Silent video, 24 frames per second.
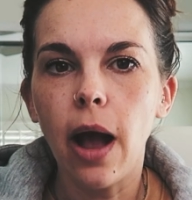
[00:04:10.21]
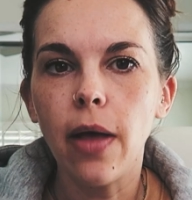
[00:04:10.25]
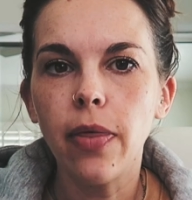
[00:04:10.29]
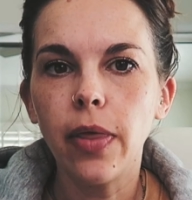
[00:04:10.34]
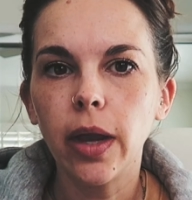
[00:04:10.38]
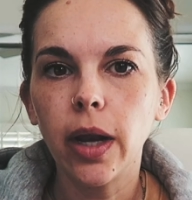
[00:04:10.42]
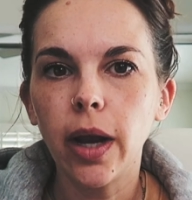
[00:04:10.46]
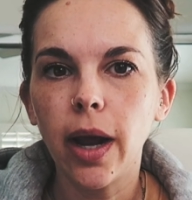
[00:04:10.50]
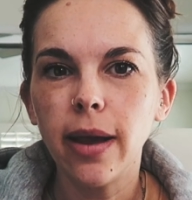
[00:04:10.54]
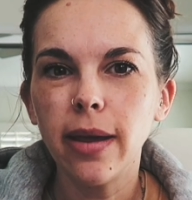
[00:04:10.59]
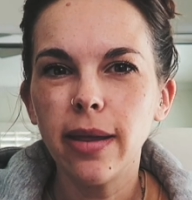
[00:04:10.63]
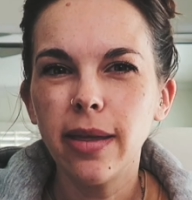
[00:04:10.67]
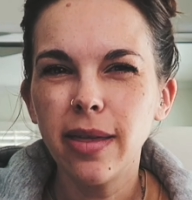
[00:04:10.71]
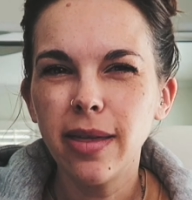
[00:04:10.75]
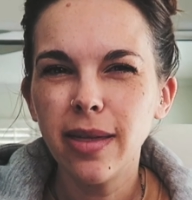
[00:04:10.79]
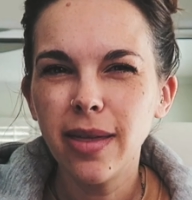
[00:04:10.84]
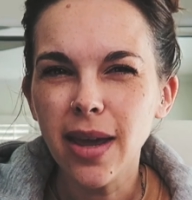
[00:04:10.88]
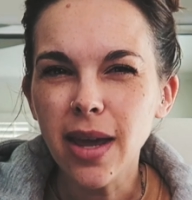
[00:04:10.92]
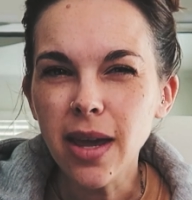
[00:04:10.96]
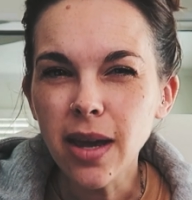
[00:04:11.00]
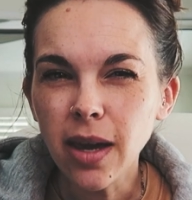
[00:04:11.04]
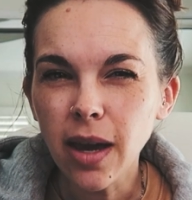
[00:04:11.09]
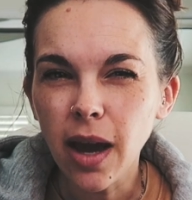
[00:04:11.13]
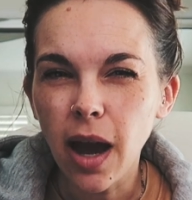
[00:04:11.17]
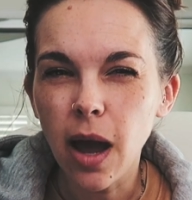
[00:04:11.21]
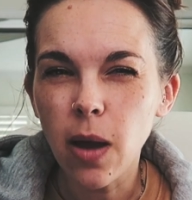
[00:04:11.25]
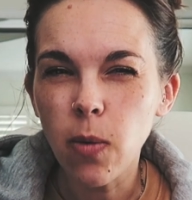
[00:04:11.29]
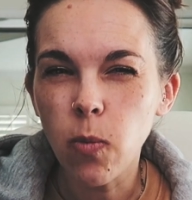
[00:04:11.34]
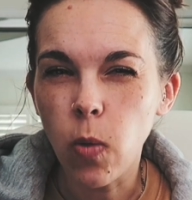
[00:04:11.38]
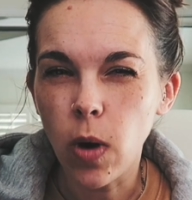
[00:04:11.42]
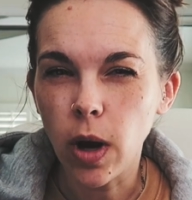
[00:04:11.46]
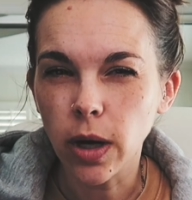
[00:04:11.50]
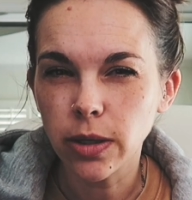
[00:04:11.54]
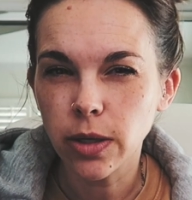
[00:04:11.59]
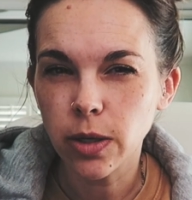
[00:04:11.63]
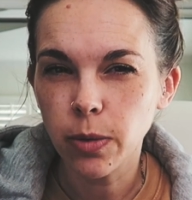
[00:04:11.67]
And then I think I
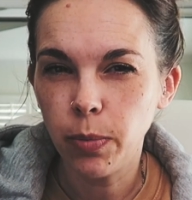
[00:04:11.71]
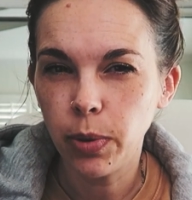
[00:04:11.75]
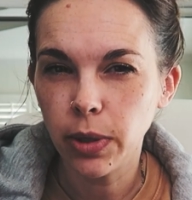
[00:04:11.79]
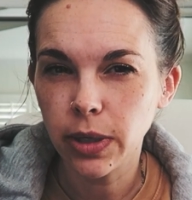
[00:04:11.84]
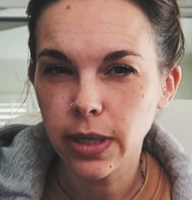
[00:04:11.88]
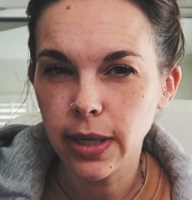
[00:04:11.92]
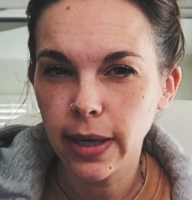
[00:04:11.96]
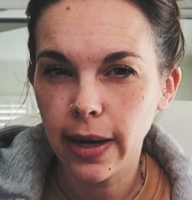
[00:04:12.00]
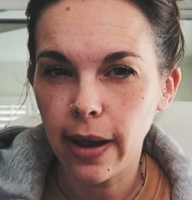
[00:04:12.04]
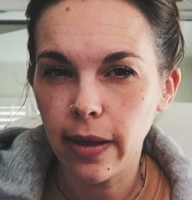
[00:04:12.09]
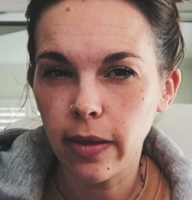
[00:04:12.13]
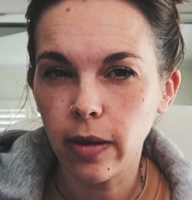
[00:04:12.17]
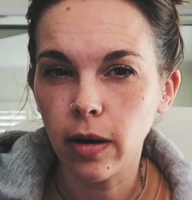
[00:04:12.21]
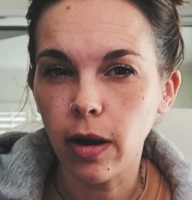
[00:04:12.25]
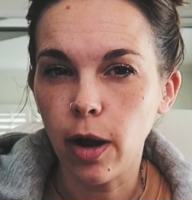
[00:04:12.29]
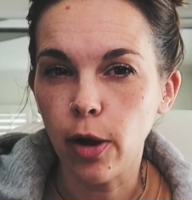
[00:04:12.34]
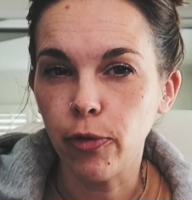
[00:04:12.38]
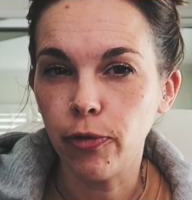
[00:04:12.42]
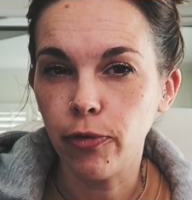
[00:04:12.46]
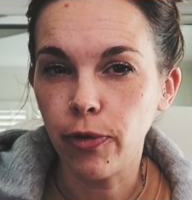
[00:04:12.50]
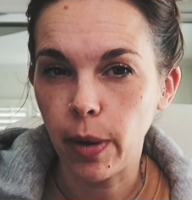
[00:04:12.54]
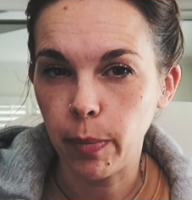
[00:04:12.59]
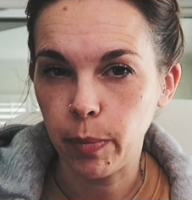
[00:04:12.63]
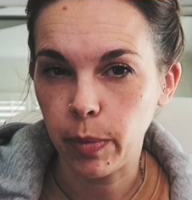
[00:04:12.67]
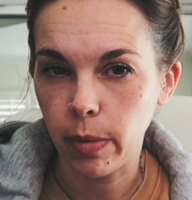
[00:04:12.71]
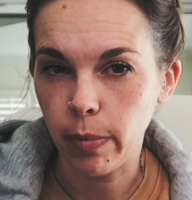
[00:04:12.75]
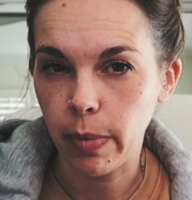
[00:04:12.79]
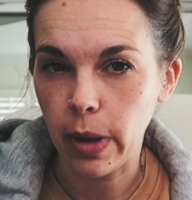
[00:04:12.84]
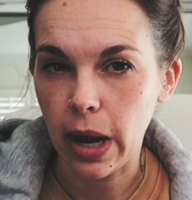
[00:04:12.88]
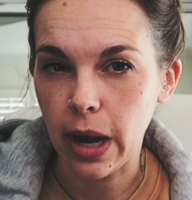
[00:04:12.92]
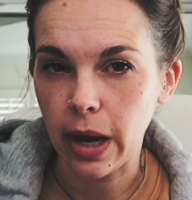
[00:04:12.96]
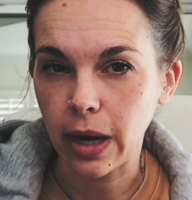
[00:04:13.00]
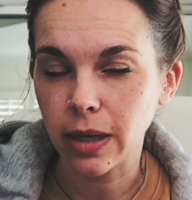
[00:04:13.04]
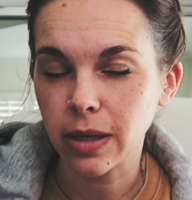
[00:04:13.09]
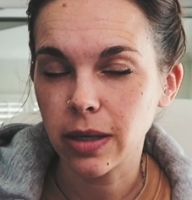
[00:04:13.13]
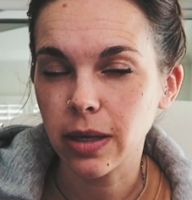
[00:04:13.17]
want to put together ephemera
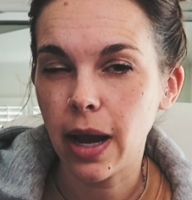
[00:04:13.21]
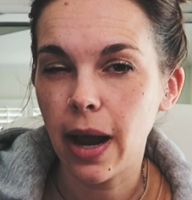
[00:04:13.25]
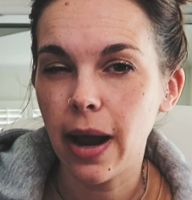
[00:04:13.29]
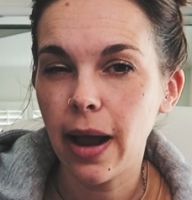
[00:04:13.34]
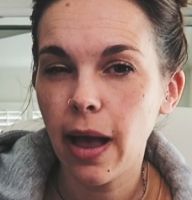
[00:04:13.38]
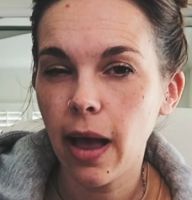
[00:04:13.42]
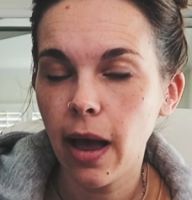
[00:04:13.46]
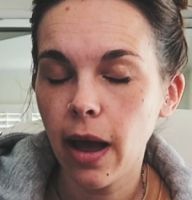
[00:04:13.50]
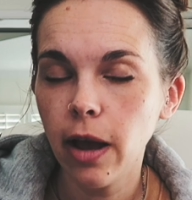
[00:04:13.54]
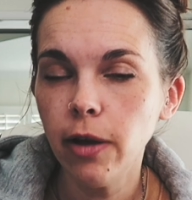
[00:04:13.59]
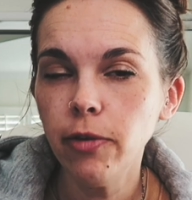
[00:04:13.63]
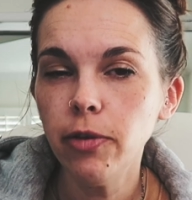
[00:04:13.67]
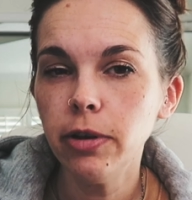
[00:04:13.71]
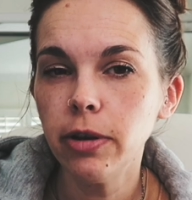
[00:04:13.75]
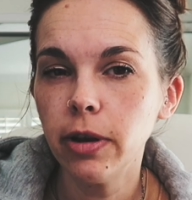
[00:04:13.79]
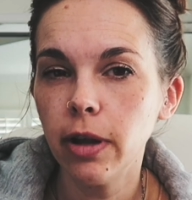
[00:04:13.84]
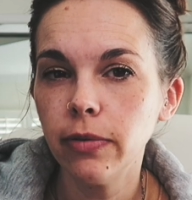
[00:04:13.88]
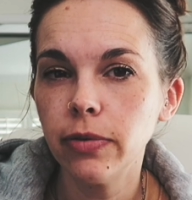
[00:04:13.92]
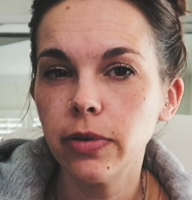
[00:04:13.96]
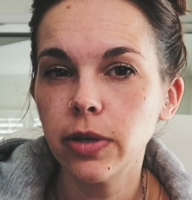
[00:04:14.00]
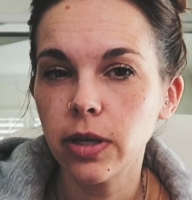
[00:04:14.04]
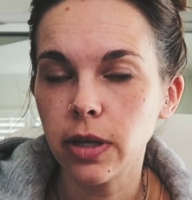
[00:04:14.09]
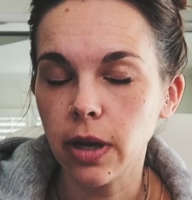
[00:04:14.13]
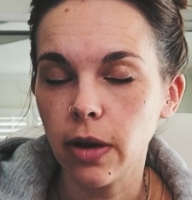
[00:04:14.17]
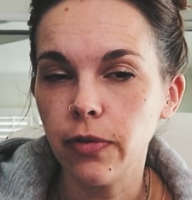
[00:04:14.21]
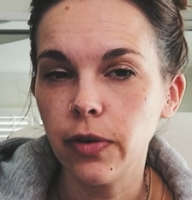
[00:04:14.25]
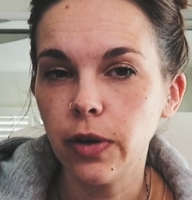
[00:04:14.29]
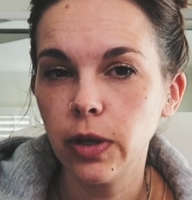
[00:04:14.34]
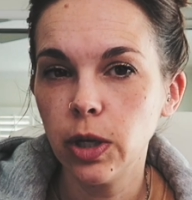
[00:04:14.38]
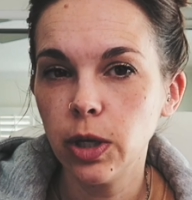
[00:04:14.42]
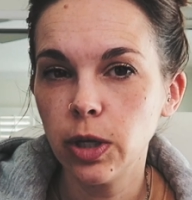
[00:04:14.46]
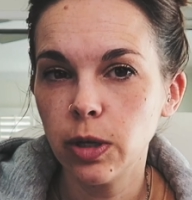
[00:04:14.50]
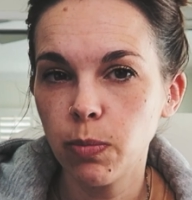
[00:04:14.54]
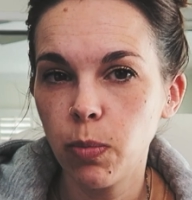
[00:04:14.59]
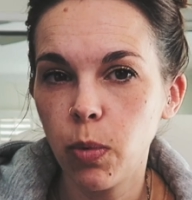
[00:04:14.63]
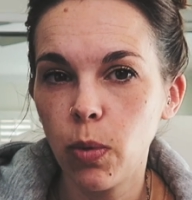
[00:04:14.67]
bags. I have enough stuff at
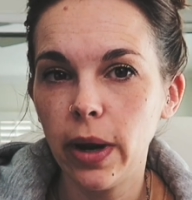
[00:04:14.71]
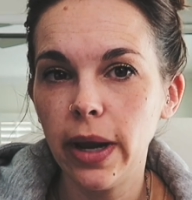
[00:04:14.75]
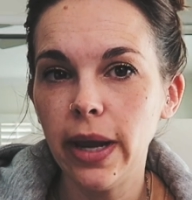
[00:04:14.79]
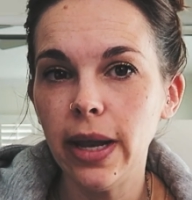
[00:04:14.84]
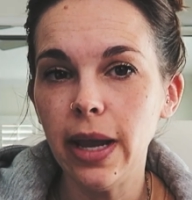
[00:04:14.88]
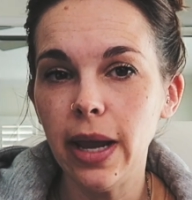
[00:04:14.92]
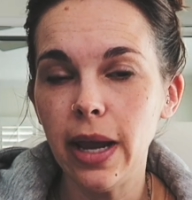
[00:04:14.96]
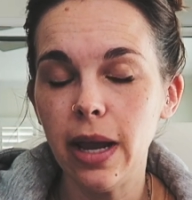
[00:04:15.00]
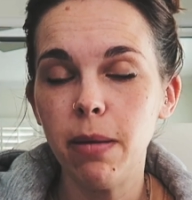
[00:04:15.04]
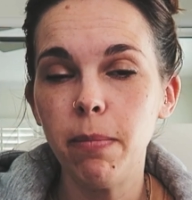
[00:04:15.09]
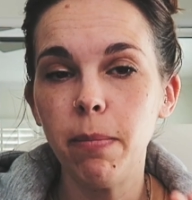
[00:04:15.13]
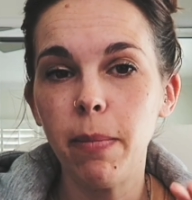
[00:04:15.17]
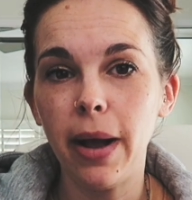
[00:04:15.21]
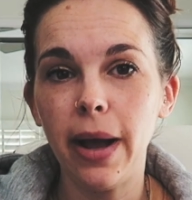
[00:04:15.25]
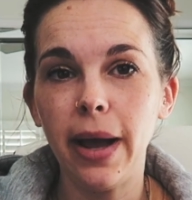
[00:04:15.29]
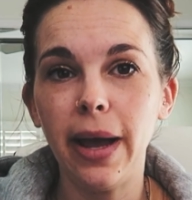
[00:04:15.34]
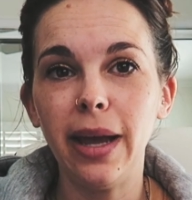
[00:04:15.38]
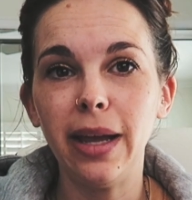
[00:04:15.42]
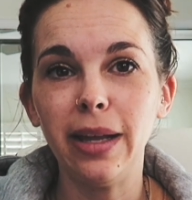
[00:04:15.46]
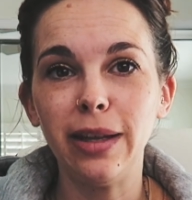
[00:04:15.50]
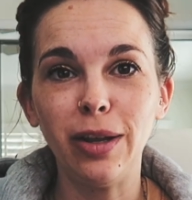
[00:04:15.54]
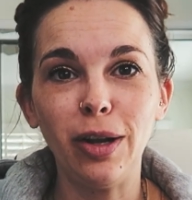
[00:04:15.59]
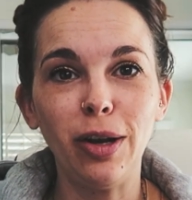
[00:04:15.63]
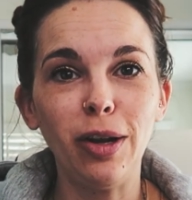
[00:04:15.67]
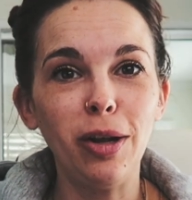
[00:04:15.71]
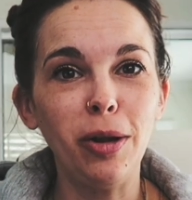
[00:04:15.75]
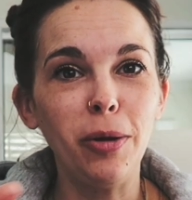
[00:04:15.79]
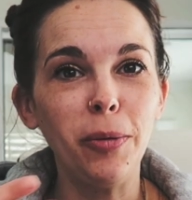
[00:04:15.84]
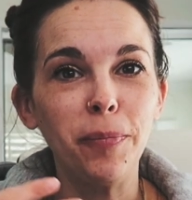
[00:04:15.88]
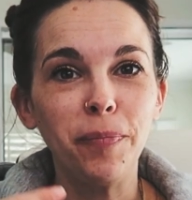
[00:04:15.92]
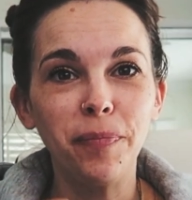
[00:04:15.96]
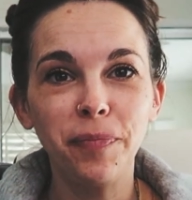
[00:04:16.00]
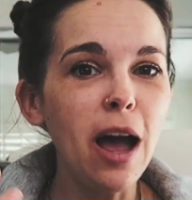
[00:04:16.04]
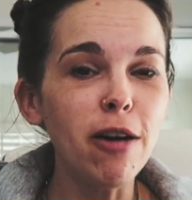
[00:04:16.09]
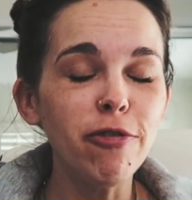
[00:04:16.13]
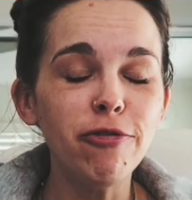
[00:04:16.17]
this point in my
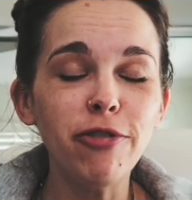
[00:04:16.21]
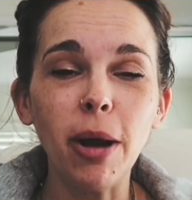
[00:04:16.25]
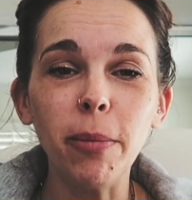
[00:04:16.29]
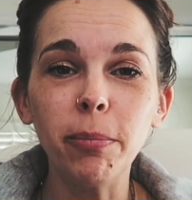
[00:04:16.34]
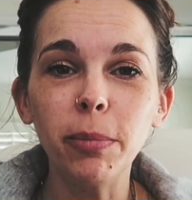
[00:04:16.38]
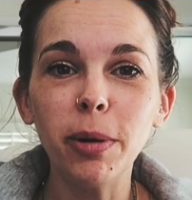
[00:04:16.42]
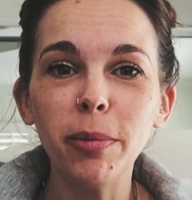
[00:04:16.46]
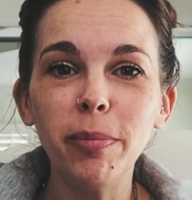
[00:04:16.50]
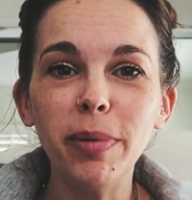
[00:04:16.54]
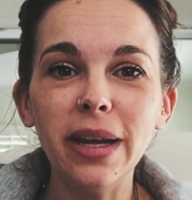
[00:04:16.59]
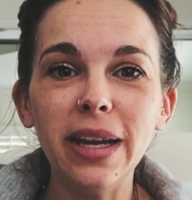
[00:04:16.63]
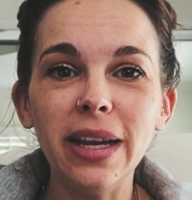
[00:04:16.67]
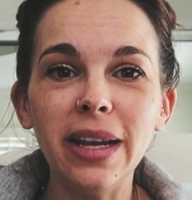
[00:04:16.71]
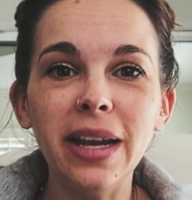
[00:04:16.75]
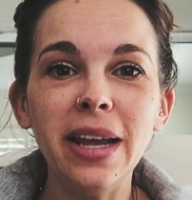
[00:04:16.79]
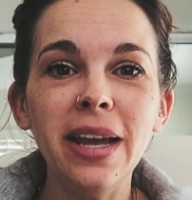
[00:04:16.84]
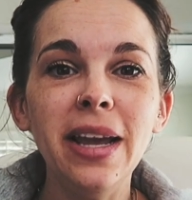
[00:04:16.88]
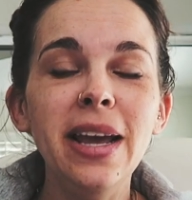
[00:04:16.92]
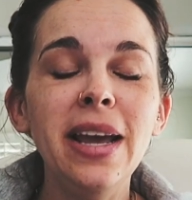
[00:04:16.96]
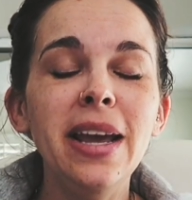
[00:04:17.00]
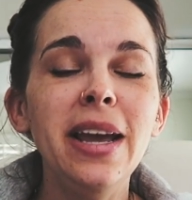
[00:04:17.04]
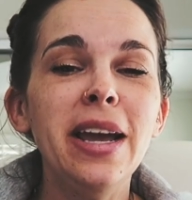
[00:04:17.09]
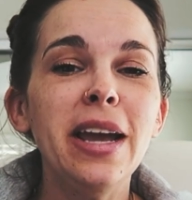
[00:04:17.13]
little ephemera bin.